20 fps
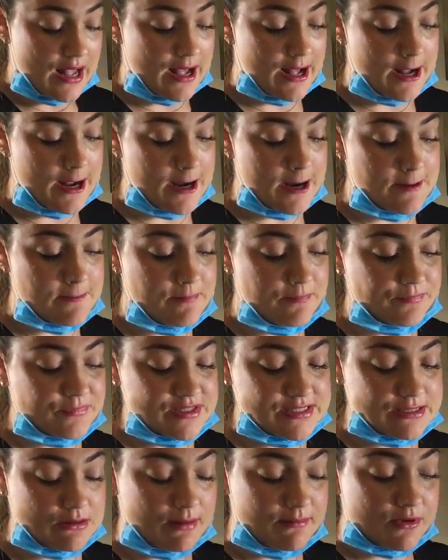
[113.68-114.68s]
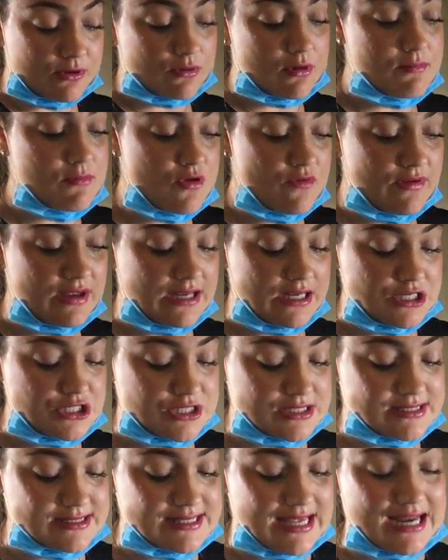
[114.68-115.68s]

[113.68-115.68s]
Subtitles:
So I'm going to remove it in just